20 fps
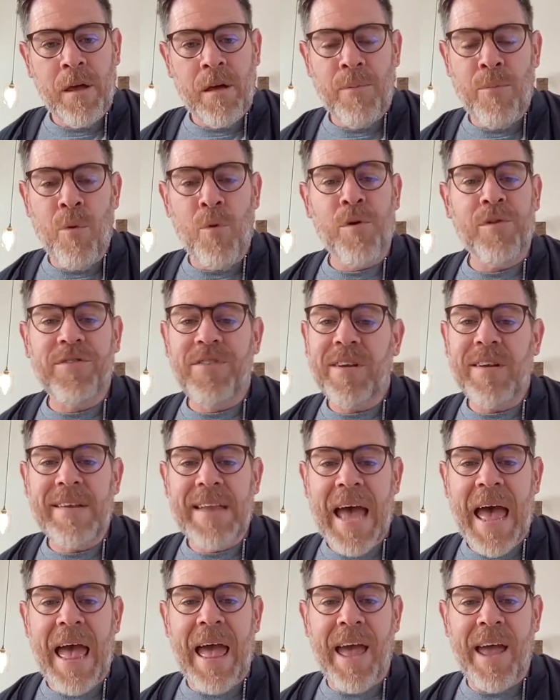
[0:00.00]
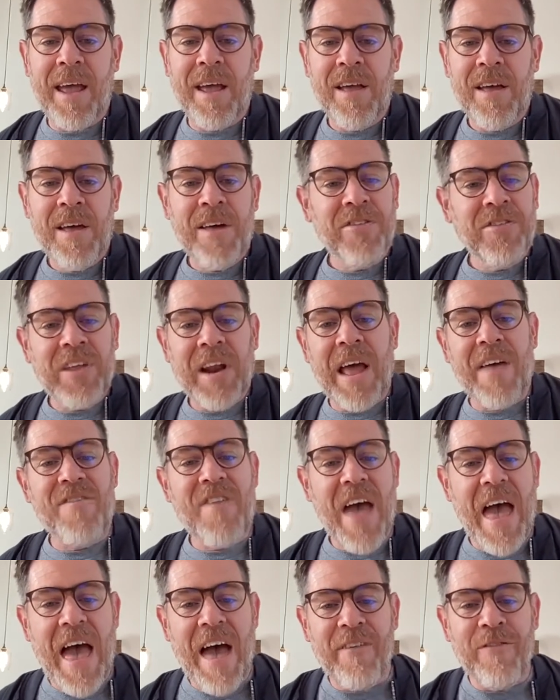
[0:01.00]
more today than I've
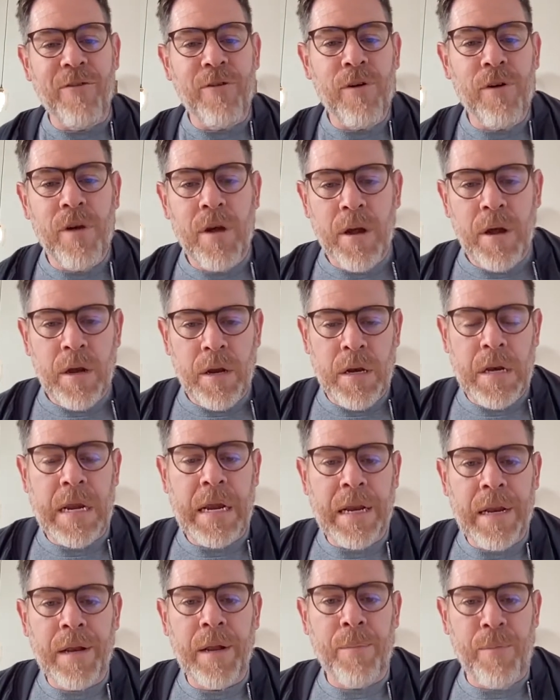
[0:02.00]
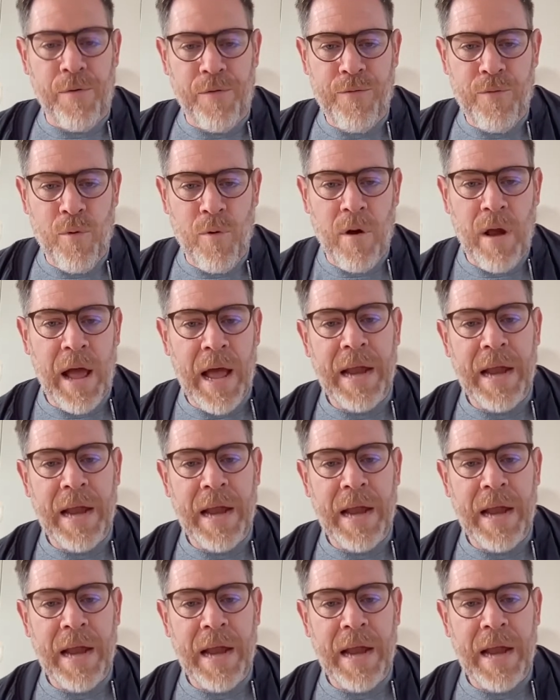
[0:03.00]
ever needed it before.